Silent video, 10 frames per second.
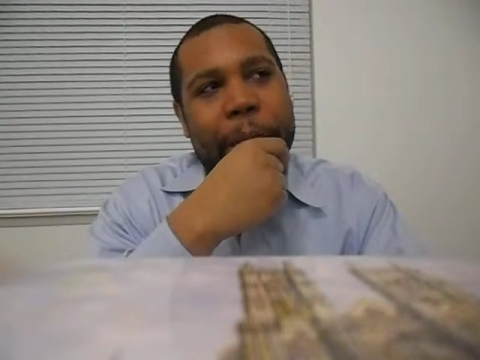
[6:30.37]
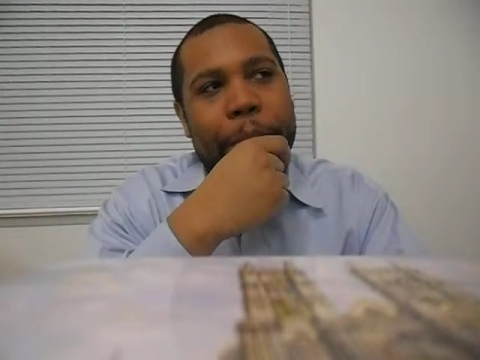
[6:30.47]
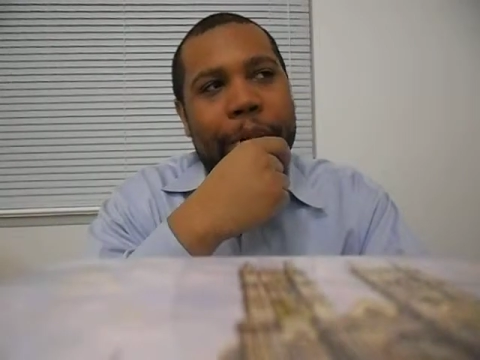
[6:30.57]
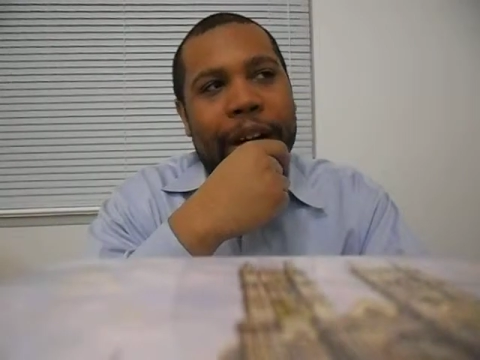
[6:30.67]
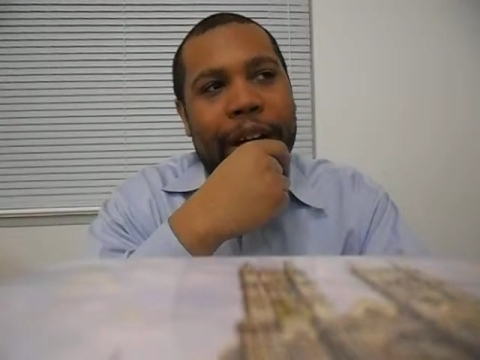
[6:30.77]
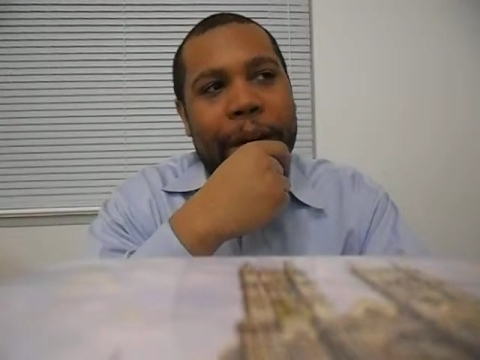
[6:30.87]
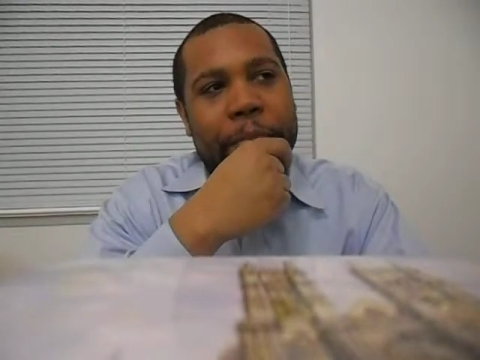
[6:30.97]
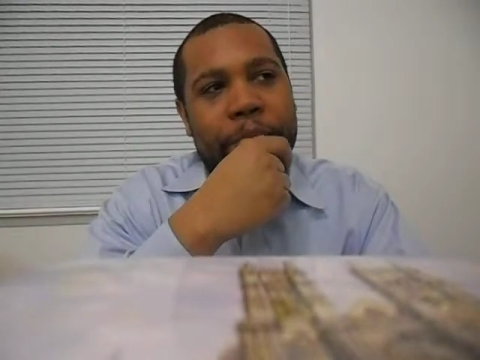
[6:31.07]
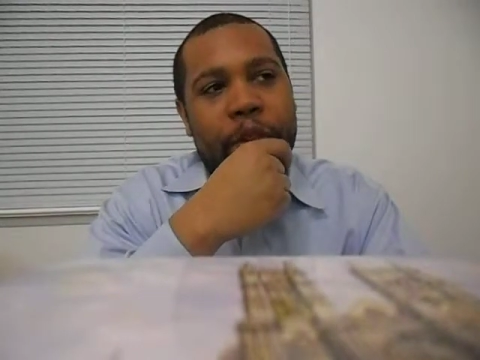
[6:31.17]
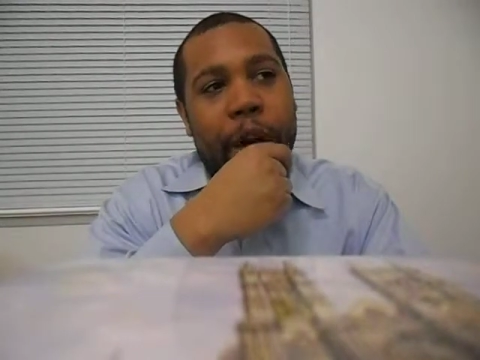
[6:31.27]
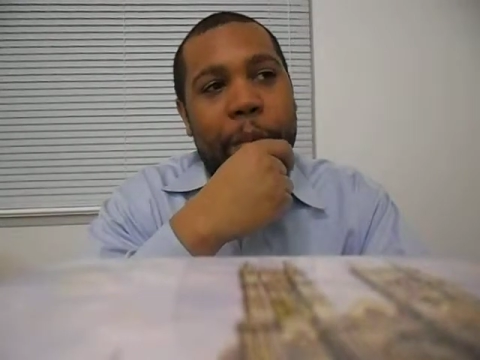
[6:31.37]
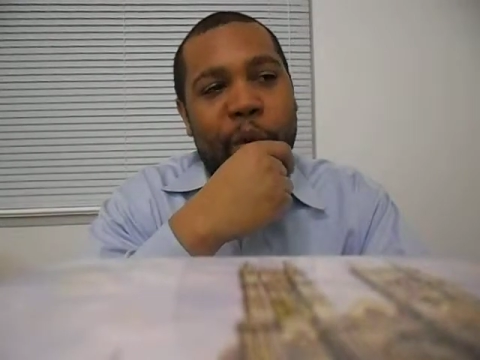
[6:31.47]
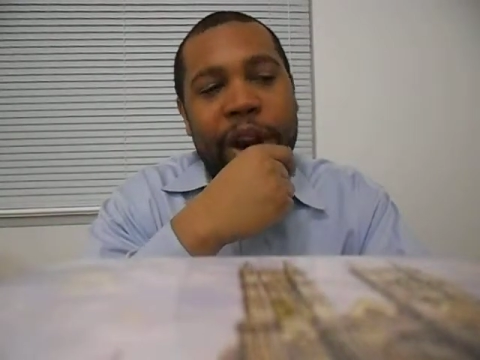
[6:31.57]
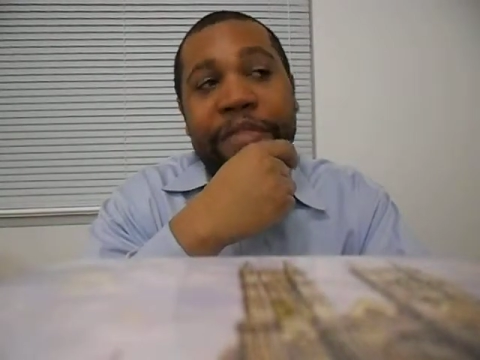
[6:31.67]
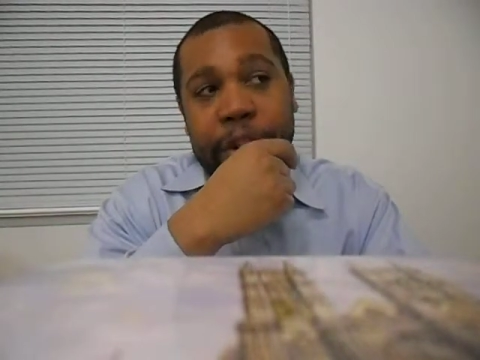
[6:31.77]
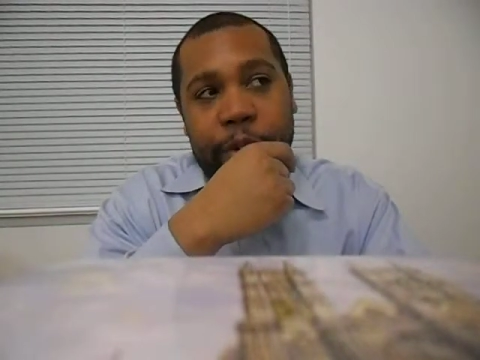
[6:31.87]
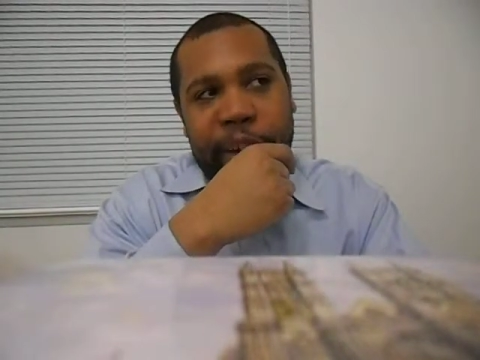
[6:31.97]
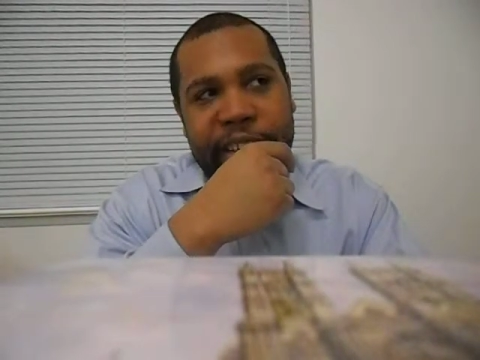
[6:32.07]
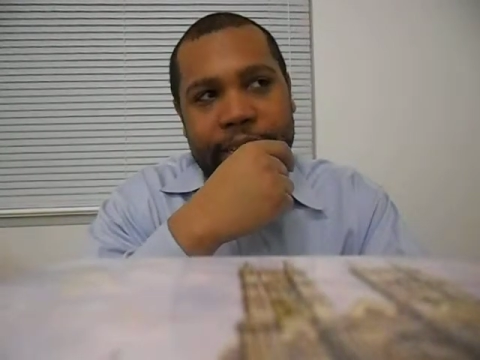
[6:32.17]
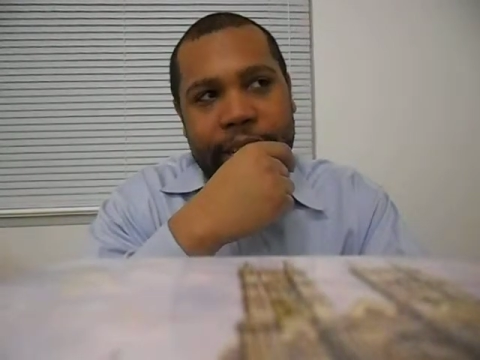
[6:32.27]
but one of the
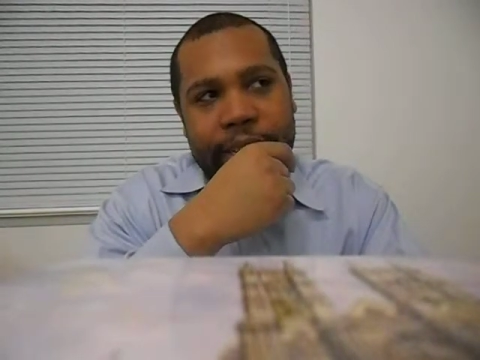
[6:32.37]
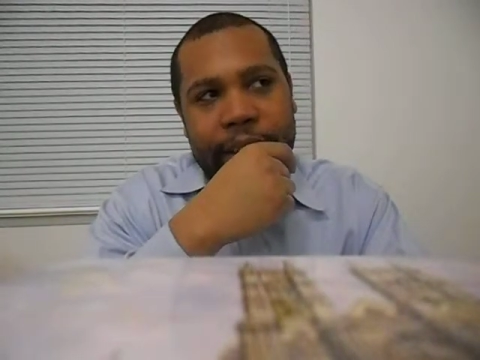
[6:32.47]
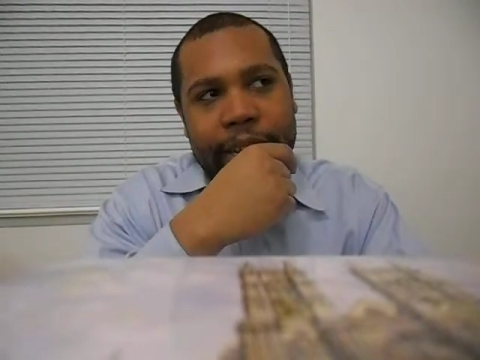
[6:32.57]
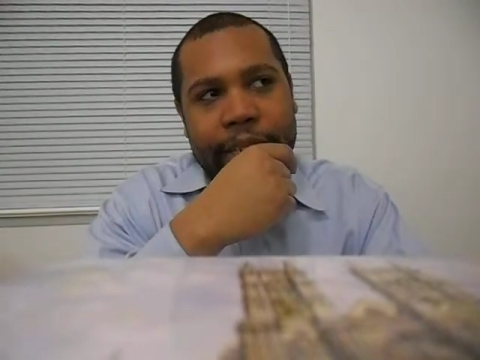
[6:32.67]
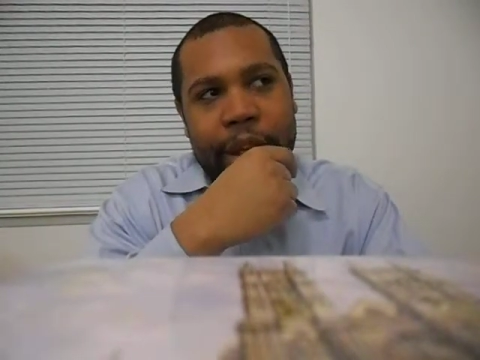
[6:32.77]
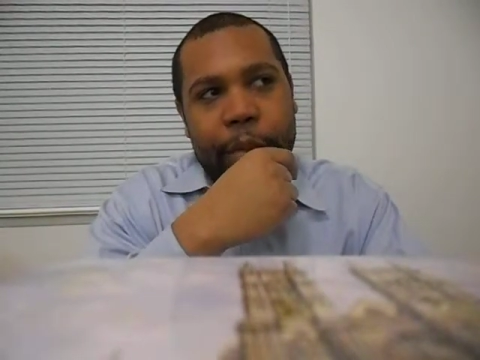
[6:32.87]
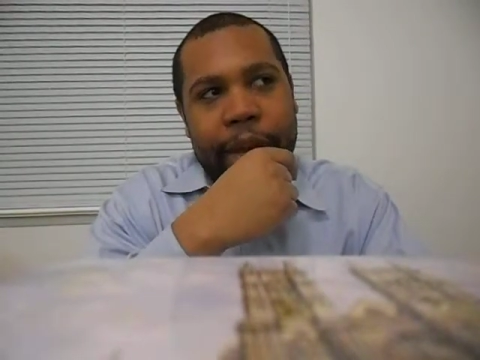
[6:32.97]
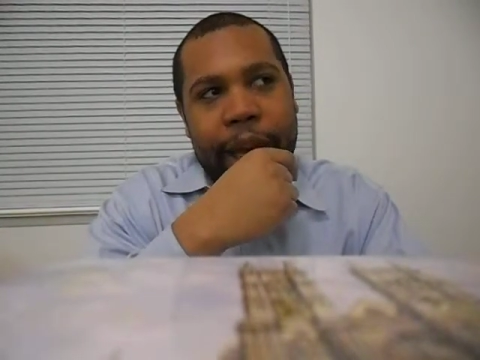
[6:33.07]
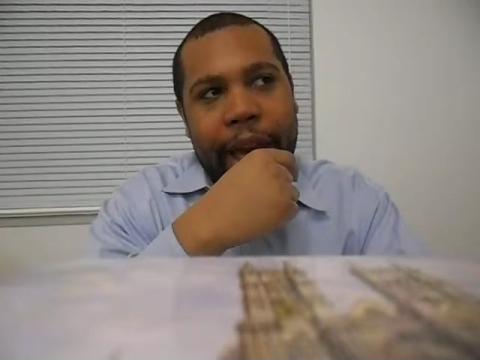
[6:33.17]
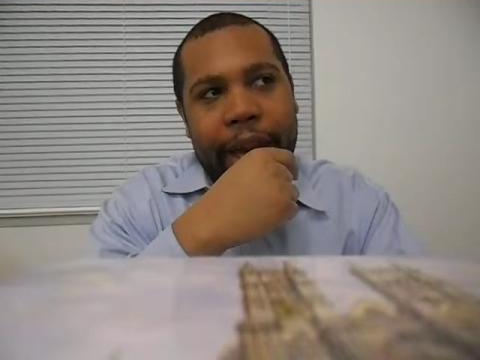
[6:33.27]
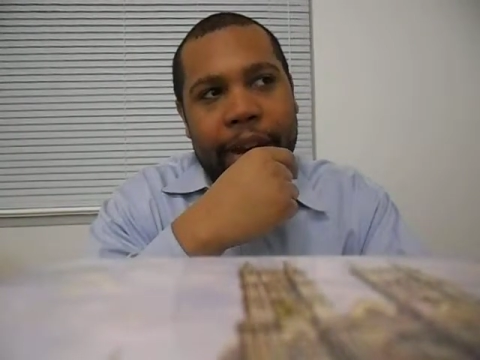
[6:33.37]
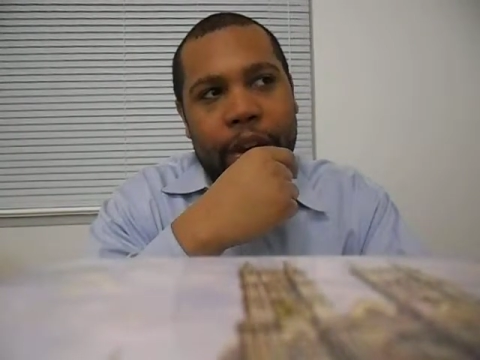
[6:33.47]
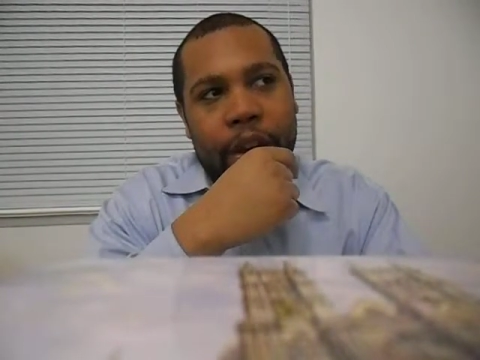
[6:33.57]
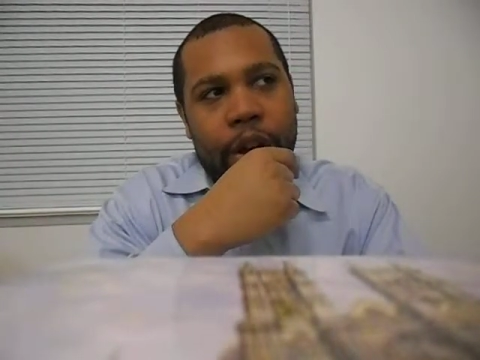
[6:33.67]
craziest dates that we had